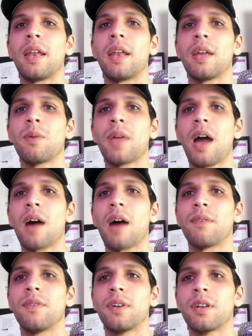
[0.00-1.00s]
we have
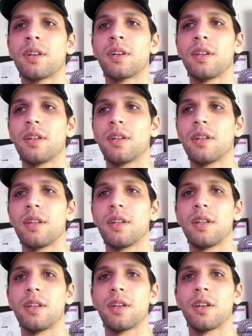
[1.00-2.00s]

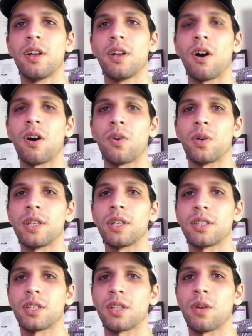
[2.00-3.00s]
our
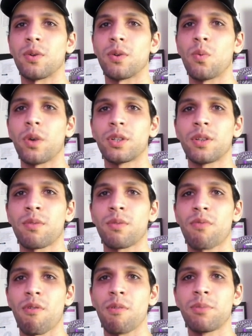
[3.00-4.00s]
audiences loaded: 1 to
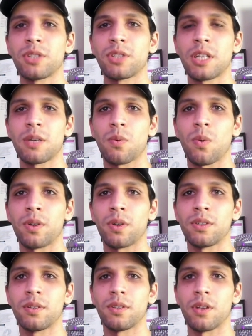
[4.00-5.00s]
3%,
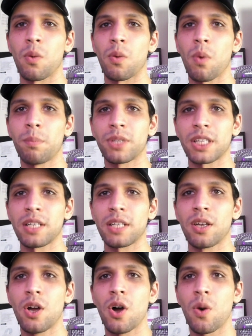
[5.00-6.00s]
1%,
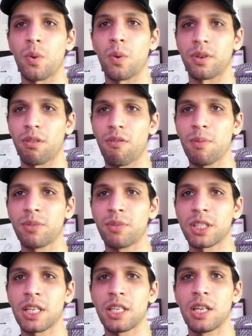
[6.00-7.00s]
1 to
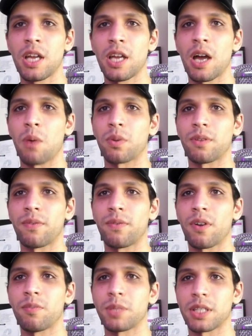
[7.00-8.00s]
3%, and 1 to
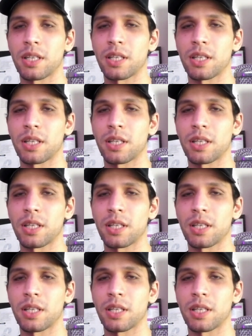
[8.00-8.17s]
5%.